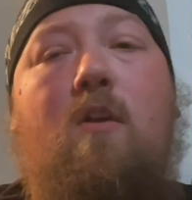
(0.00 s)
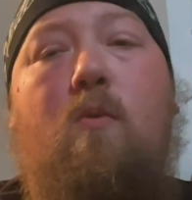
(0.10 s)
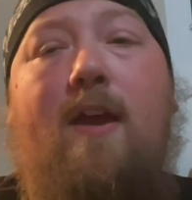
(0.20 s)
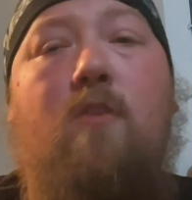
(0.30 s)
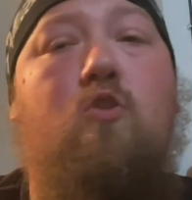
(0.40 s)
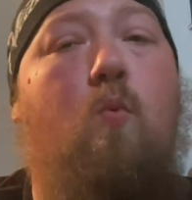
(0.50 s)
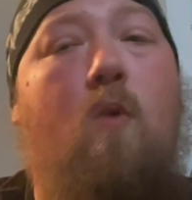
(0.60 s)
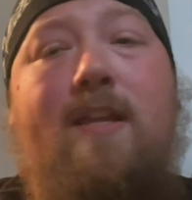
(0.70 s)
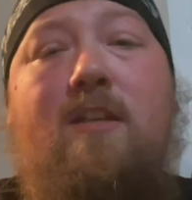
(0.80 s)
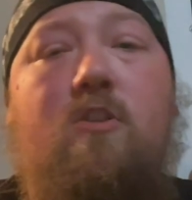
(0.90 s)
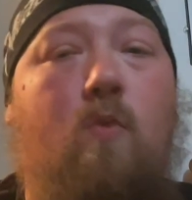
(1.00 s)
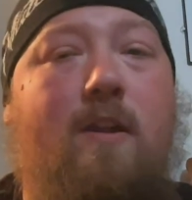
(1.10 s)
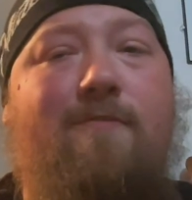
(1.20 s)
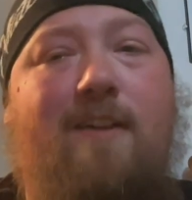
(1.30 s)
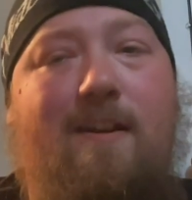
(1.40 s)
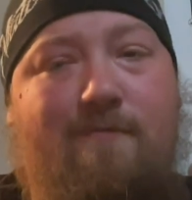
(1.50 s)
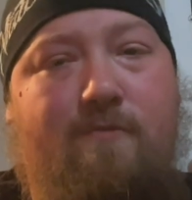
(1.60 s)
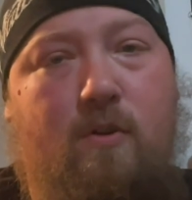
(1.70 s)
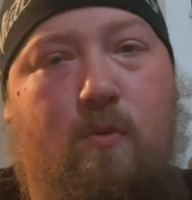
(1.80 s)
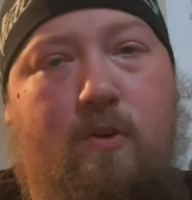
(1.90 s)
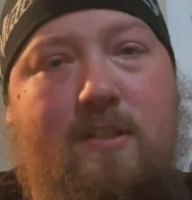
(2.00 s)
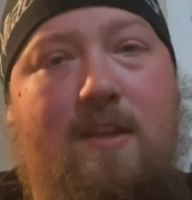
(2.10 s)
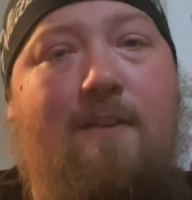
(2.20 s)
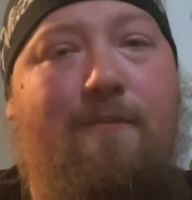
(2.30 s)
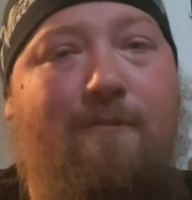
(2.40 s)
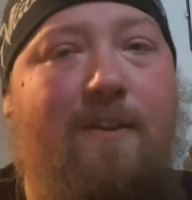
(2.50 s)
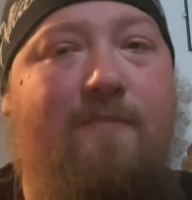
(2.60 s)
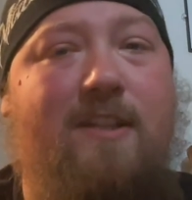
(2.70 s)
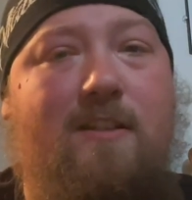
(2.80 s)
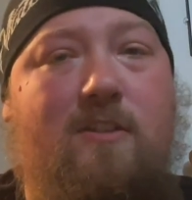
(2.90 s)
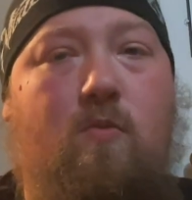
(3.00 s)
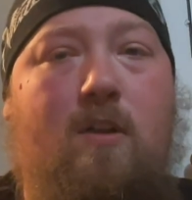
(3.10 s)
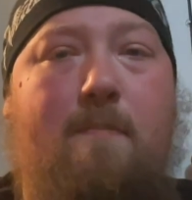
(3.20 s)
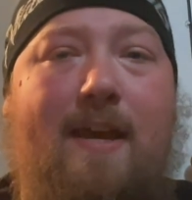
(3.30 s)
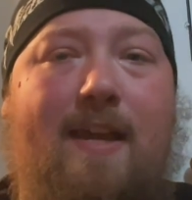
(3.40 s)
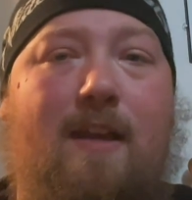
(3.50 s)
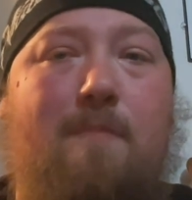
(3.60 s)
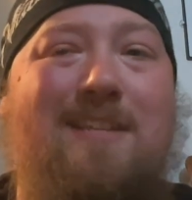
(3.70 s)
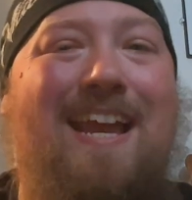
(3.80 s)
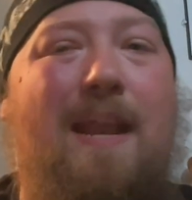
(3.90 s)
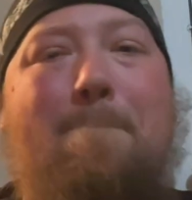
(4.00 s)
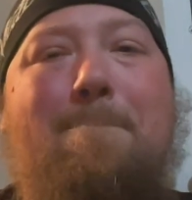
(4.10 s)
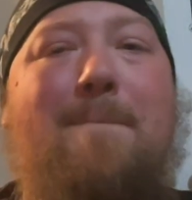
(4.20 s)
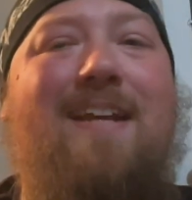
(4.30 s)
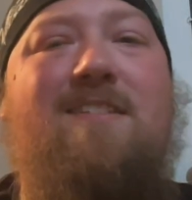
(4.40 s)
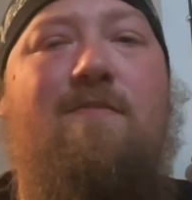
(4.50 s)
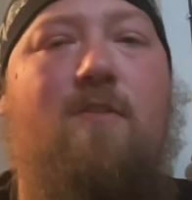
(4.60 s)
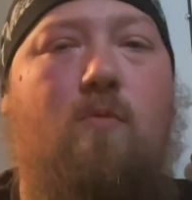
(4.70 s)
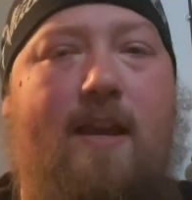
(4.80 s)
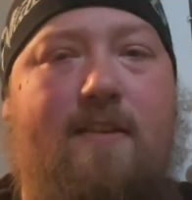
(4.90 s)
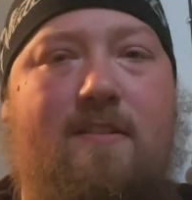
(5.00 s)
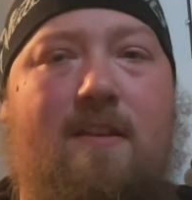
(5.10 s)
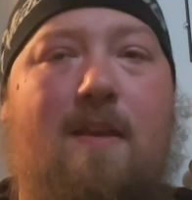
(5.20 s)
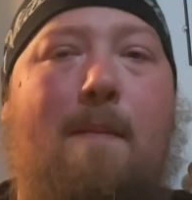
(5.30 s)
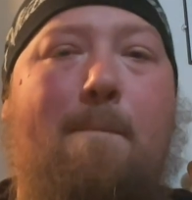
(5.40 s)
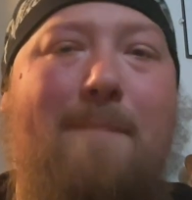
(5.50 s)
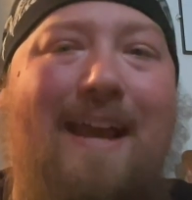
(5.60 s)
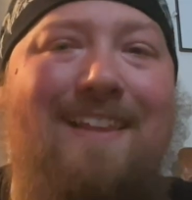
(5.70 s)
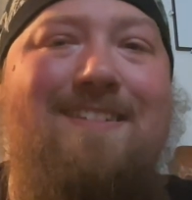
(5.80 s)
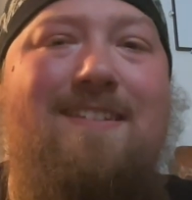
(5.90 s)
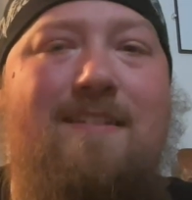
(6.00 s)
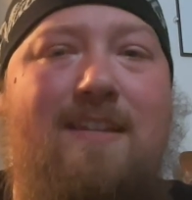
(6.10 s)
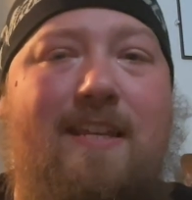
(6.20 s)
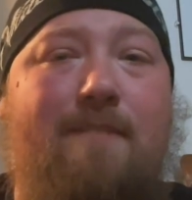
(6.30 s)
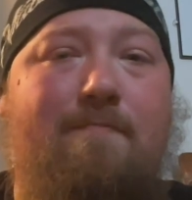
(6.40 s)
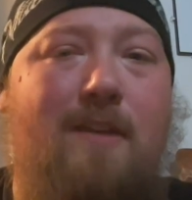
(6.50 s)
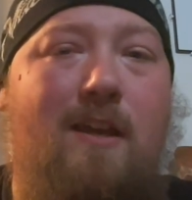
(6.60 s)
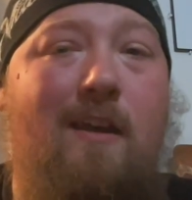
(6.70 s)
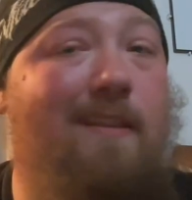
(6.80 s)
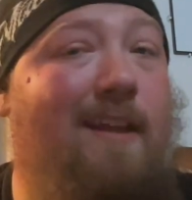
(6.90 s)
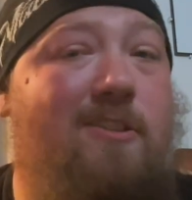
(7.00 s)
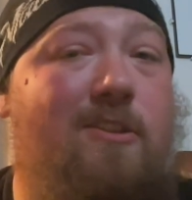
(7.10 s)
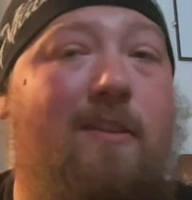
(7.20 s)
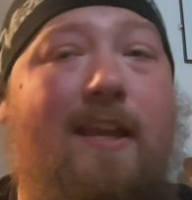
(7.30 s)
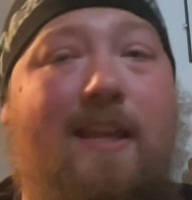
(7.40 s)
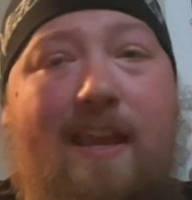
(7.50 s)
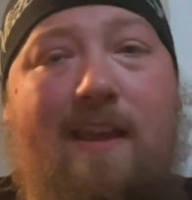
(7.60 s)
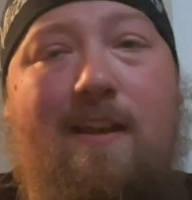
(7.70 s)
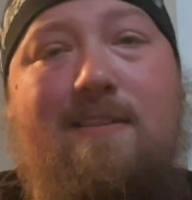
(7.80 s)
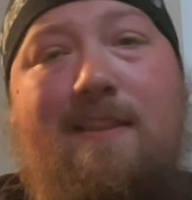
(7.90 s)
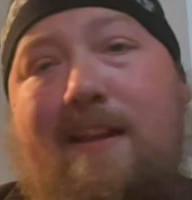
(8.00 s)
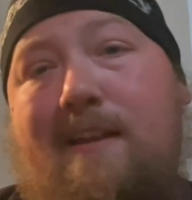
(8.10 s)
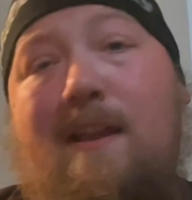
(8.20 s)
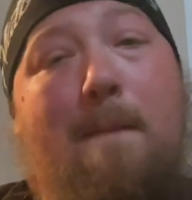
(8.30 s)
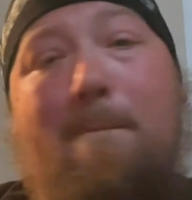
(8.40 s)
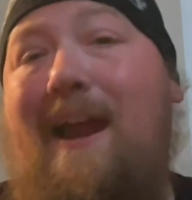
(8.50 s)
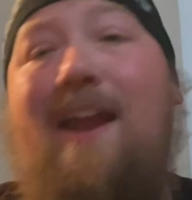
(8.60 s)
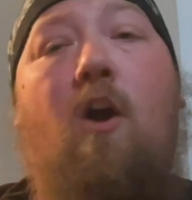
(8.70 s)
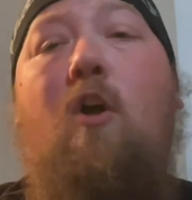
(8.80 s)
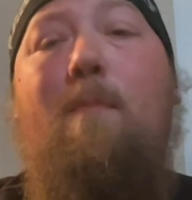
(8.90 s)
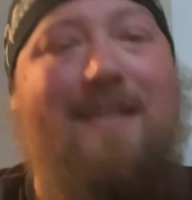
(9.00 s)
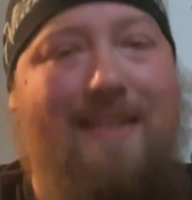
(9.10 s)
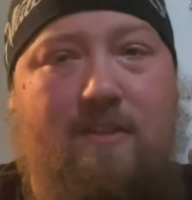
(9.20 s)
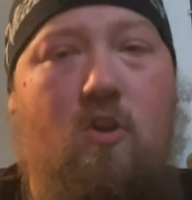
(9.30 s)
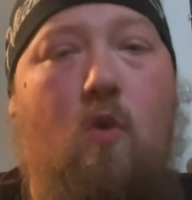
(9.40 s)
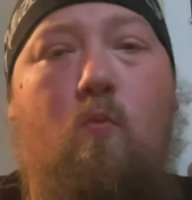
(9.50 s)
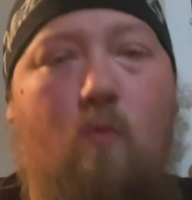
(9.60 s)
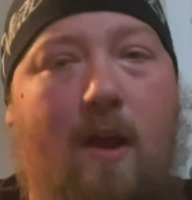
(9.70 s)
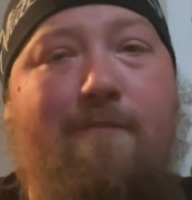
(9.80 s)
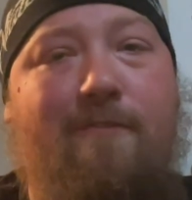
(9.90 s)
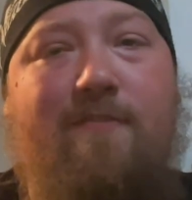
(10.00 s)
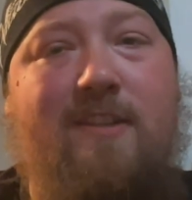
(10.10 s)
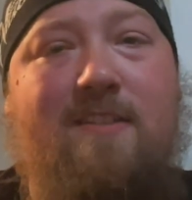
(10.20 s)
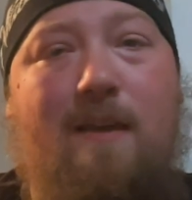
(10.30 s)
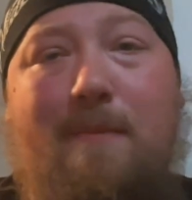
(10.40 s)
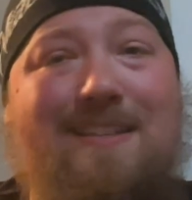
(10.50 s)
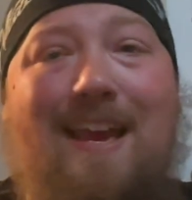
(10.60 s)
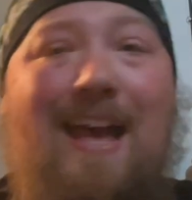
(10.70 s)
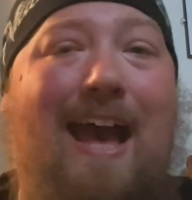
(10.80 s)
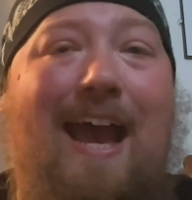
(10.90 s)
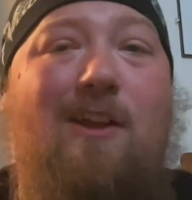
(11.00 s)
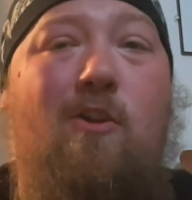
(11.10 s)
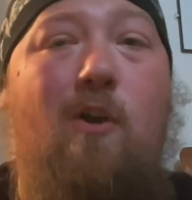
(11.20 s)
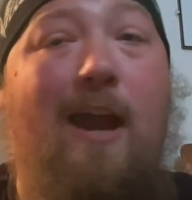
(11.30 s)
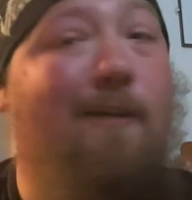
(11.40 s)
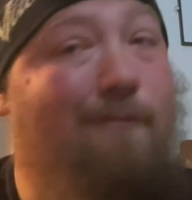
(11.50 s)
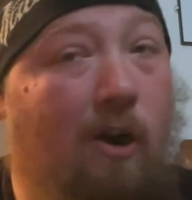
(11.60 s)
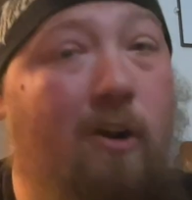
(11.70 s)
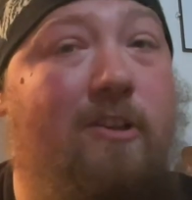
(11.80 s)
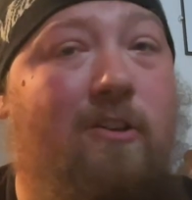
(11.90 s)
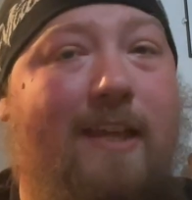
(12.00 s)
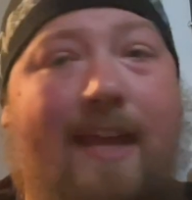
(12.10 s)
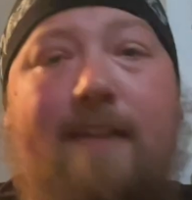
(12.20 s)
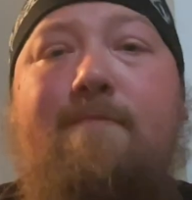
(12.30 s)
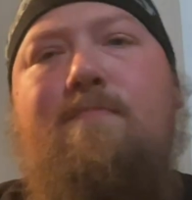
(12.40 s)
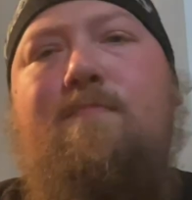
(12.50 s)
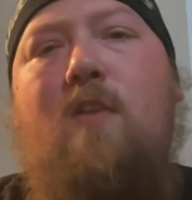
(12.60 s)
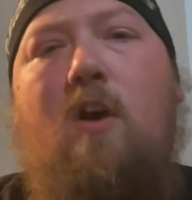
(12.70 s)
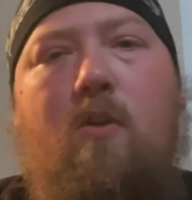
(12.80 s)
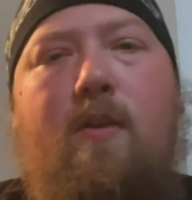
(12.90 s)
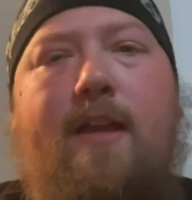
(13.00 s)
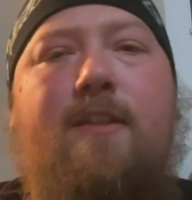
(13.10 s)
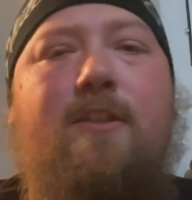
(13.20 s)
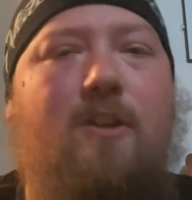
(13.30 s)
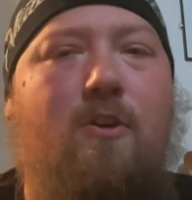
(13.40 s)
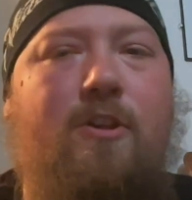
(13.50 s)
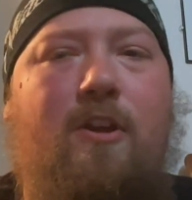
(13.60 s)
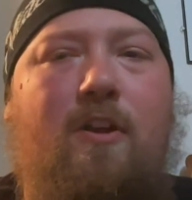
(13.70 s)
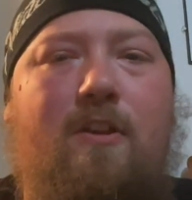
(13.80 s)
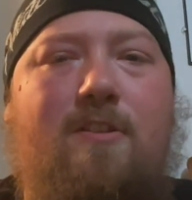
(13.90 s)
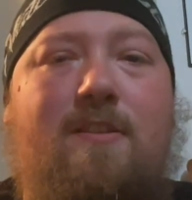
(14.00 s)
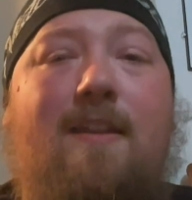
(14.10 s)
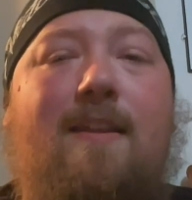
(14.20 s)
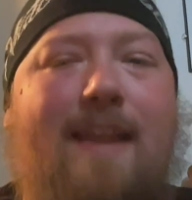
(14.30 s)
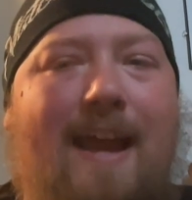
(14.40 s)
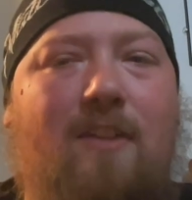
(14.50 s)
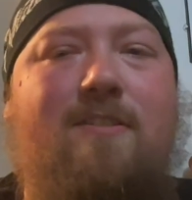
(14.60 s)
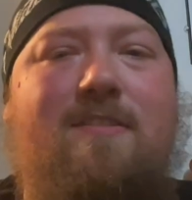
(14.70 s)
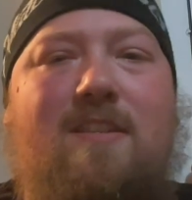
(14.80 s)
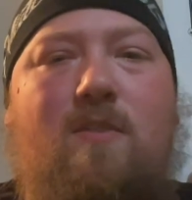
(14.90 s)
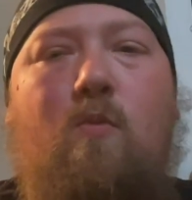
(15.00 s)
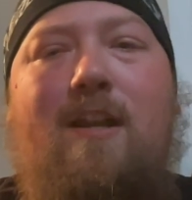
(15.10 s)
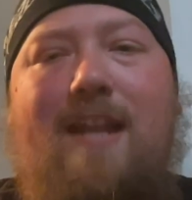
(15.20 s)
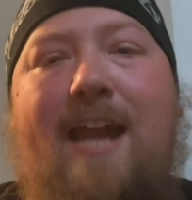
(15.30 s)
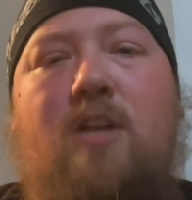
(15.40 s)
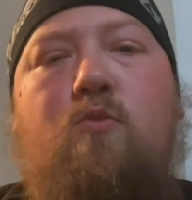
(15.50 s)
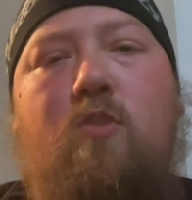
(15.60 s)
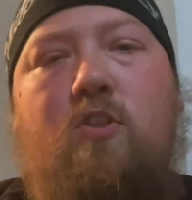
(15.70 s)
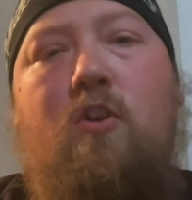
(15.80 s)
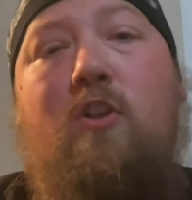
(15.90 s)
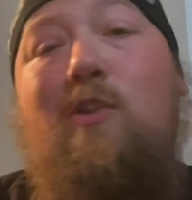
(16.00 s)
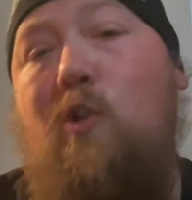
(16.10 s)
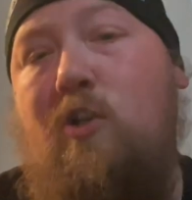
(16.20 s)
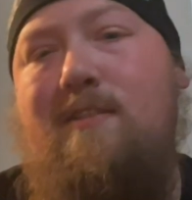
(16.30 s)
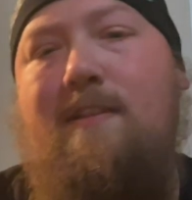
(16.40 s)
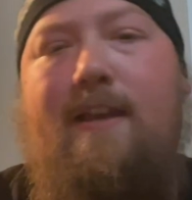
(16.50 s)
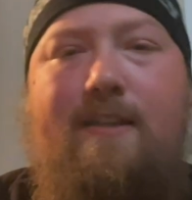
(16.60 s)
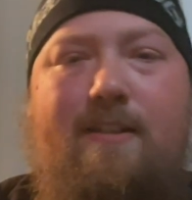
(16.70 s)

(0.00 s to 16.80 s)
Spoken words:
around 20 to 25 forwards, 15 to 20 backups, and a mix of the rest. Balance is key. Unless you like chaos, then by all means, run 50 summons. I don't know how far you'll get. Alright, you know your cards. Now let's see what an actual turn looks like.